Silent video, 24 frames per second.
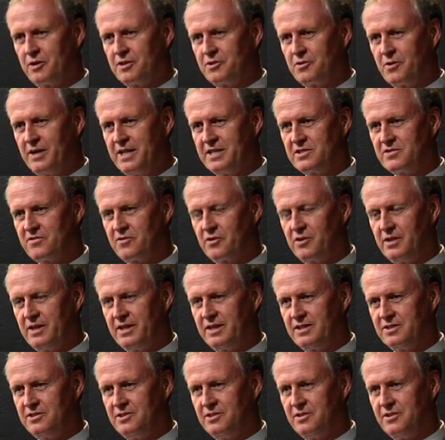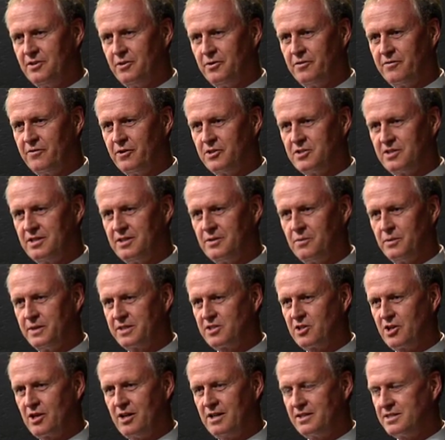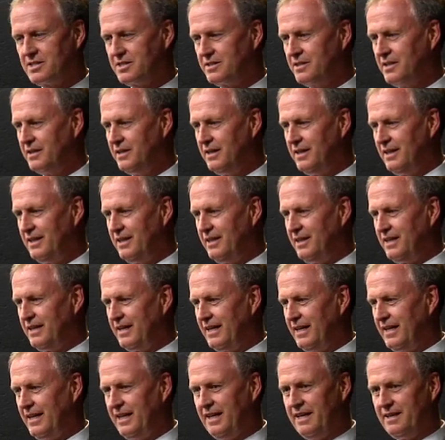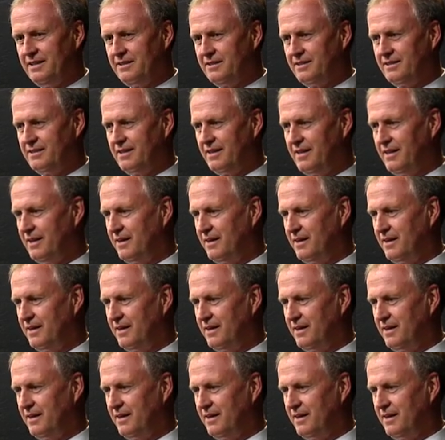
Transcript: transferring to the University of Wisconsin. And